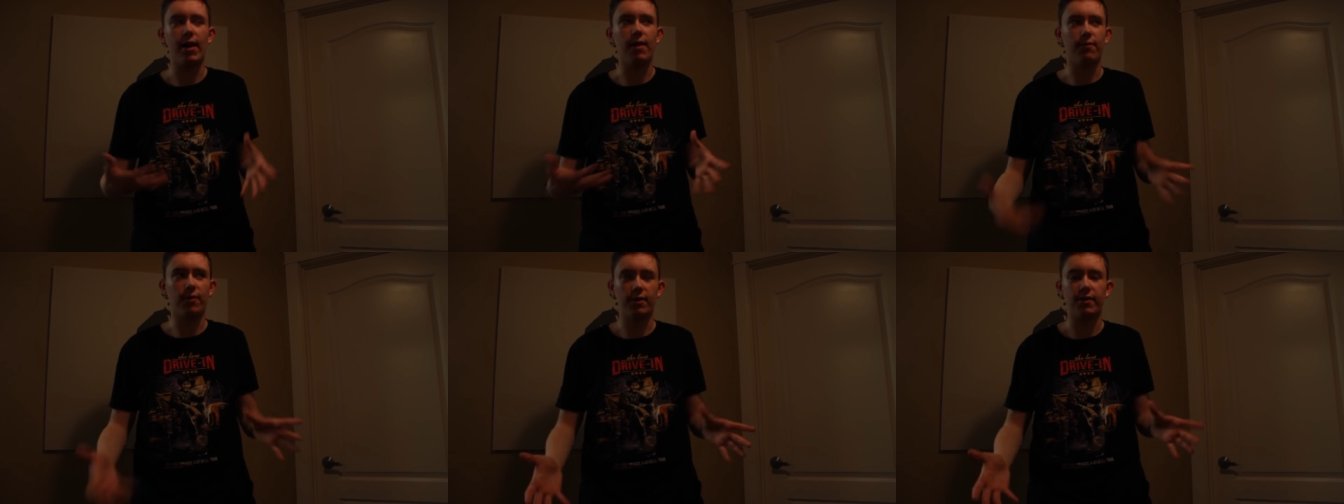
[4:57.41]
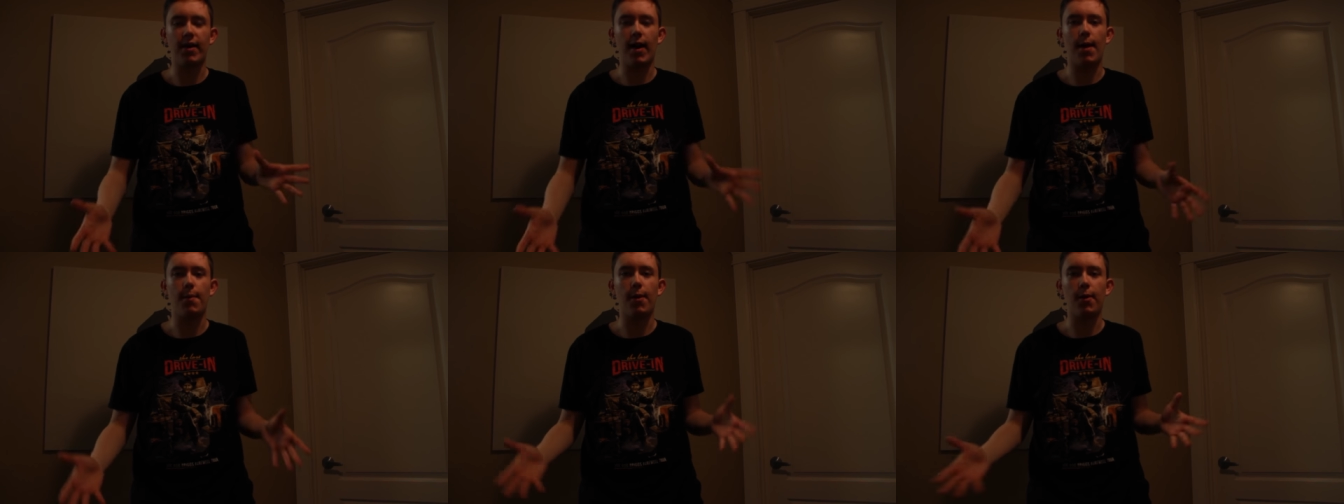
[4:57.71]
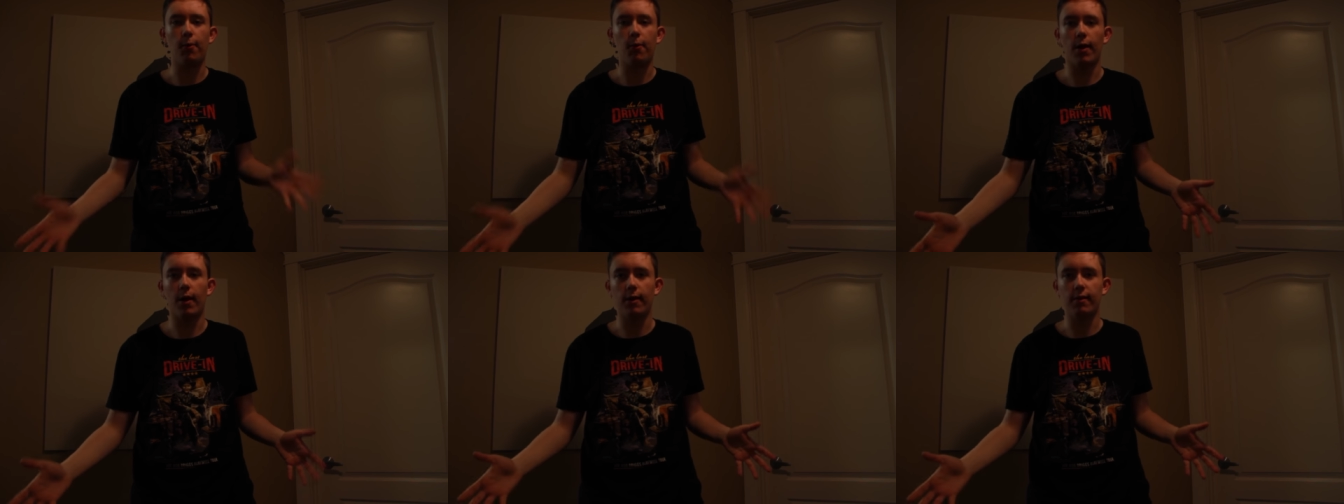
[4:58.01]
every time I
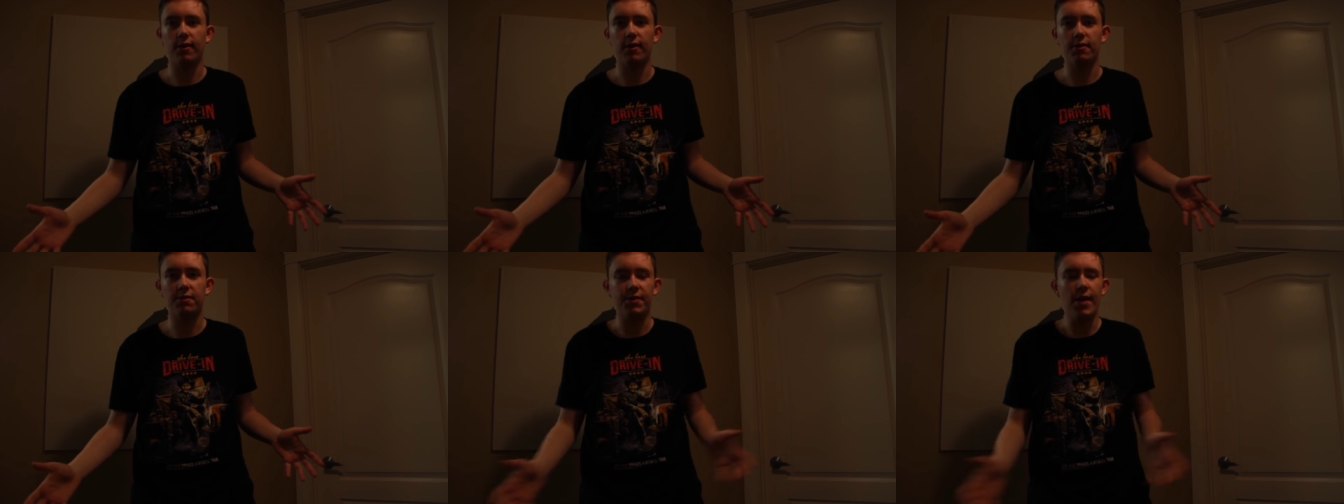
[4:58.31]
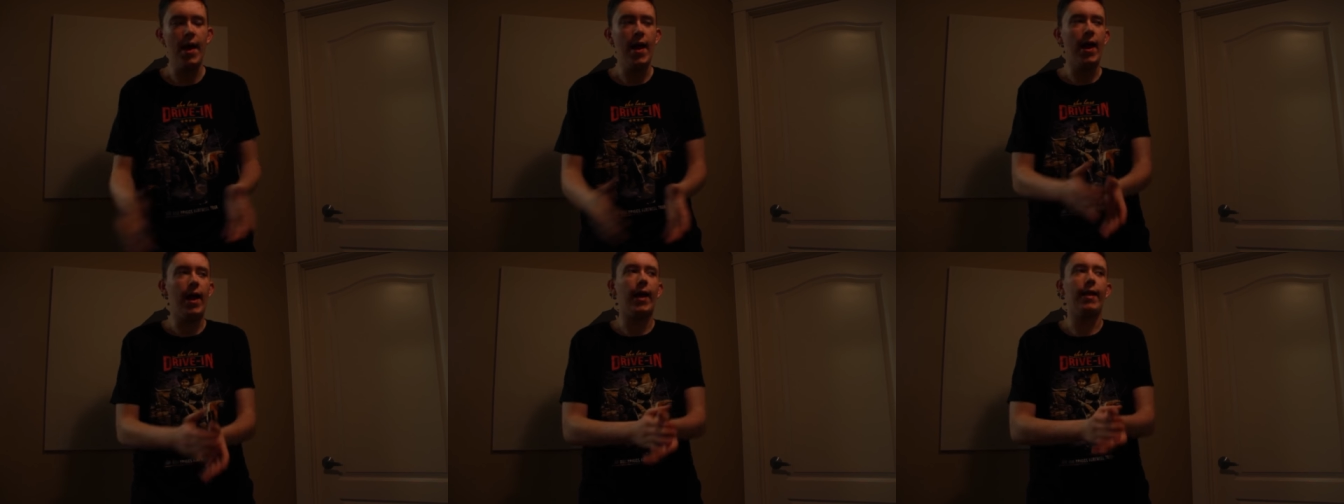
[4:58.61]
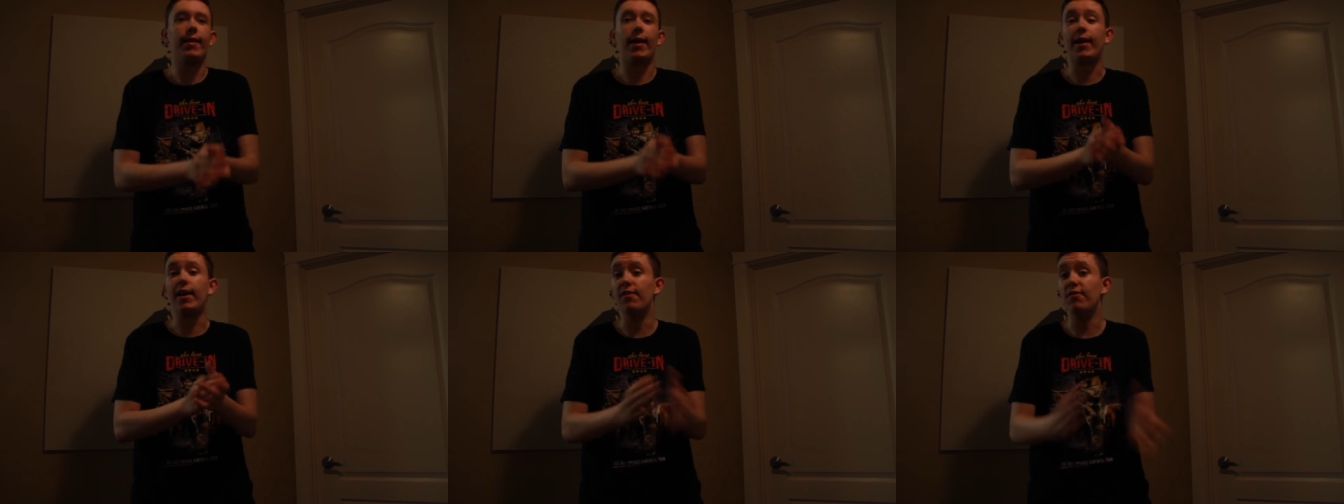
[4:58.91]
wear this
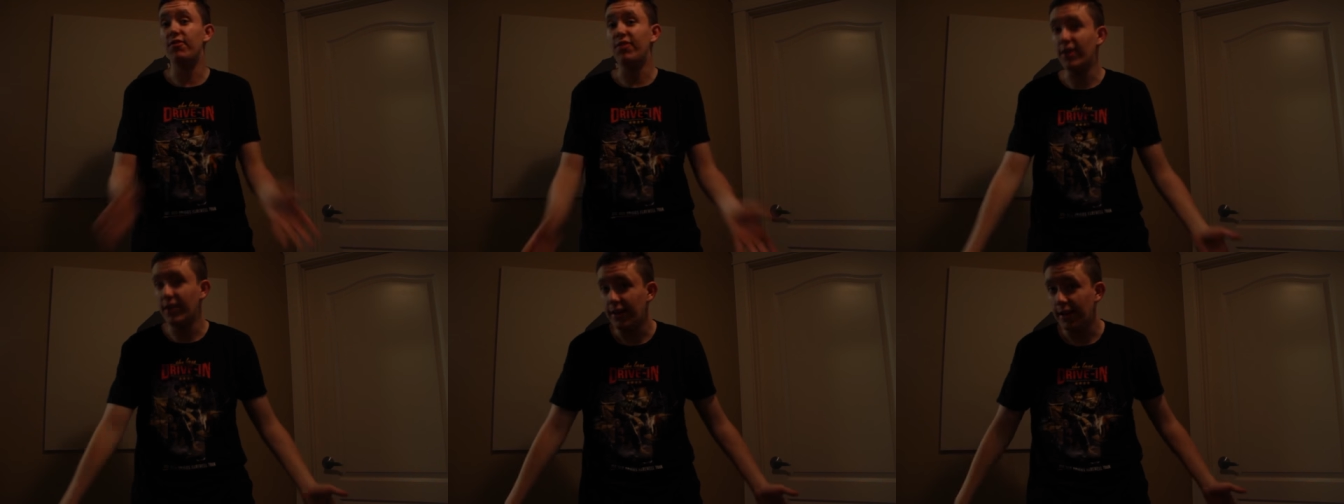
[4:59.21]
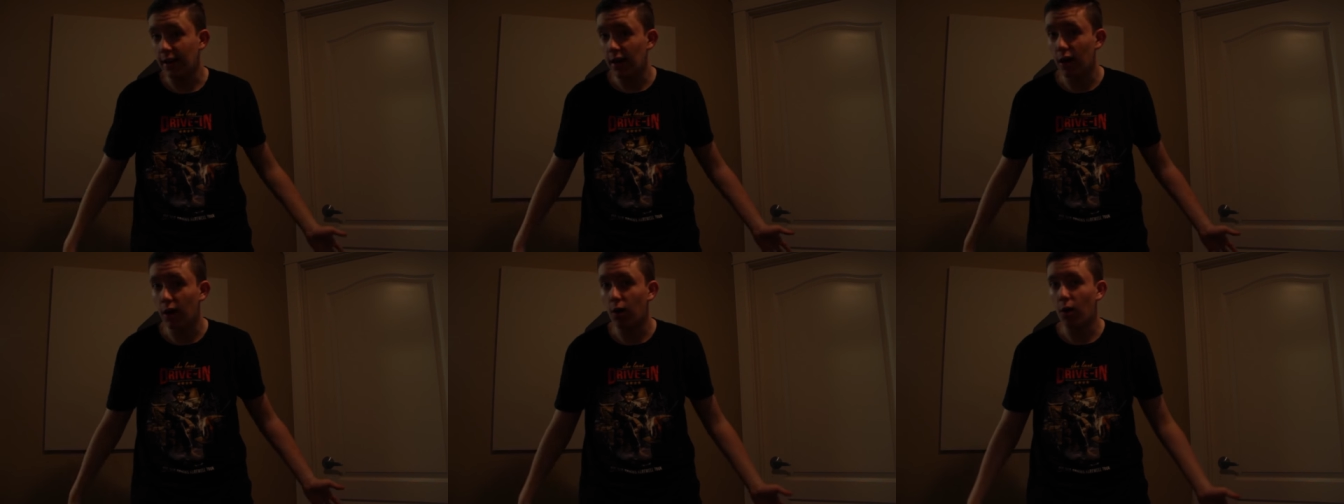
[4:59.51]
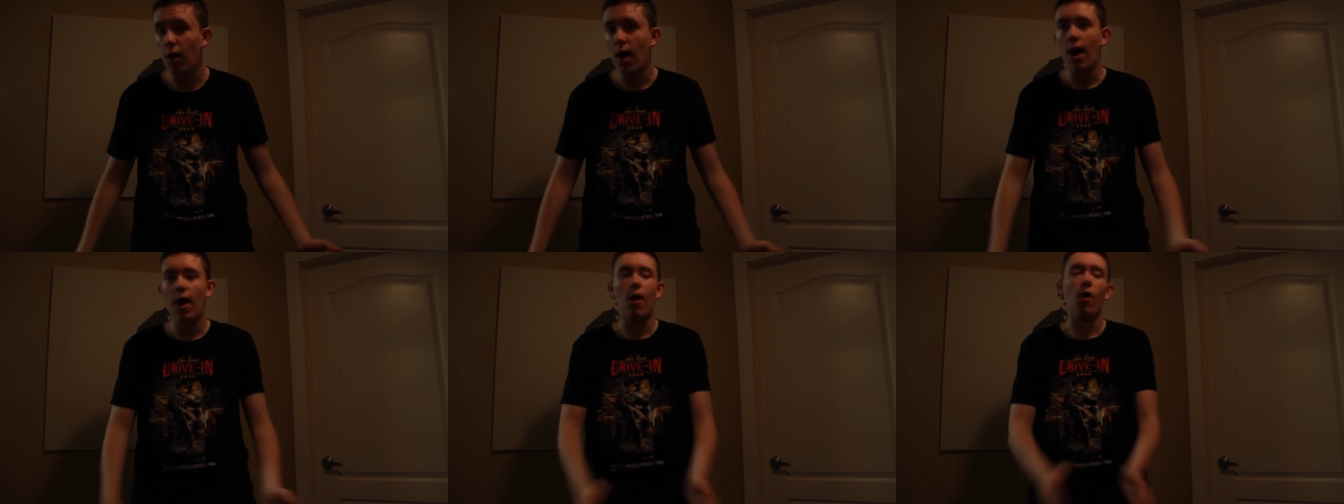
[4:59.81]
in like a
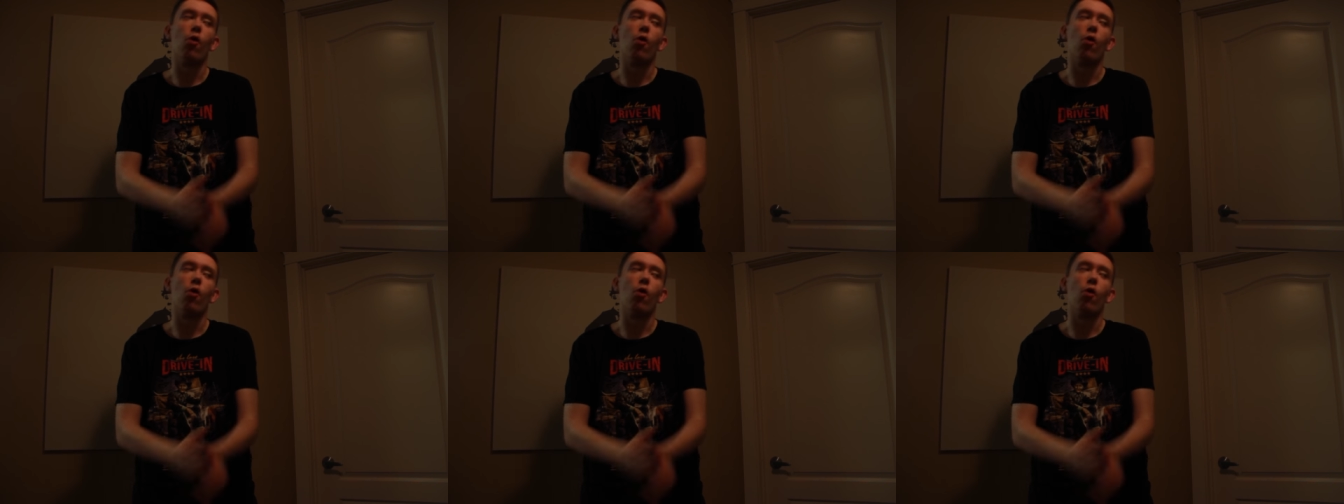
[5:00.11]
video